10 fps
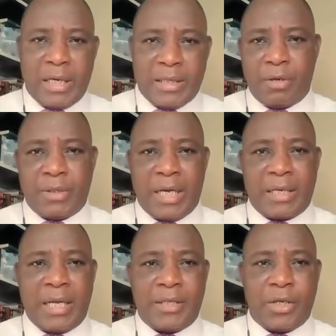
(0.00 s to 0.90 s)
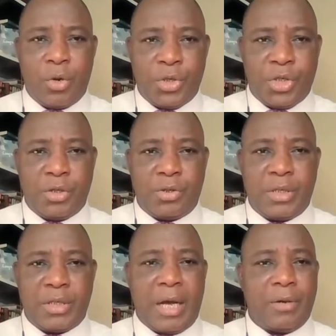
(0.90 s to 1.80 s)
exception of the Atlantic Ocean
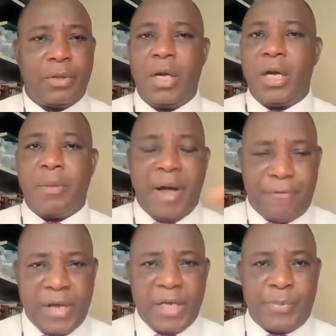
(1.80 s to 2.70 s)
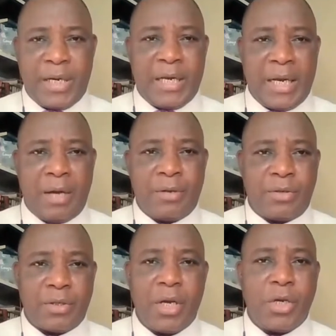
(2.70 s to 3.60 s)
to the south, by French-speaking
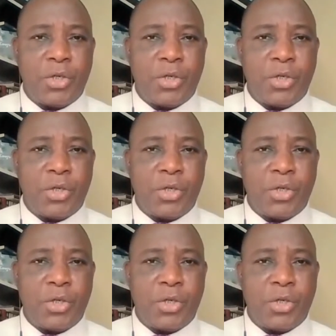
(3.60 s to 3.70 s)
countries.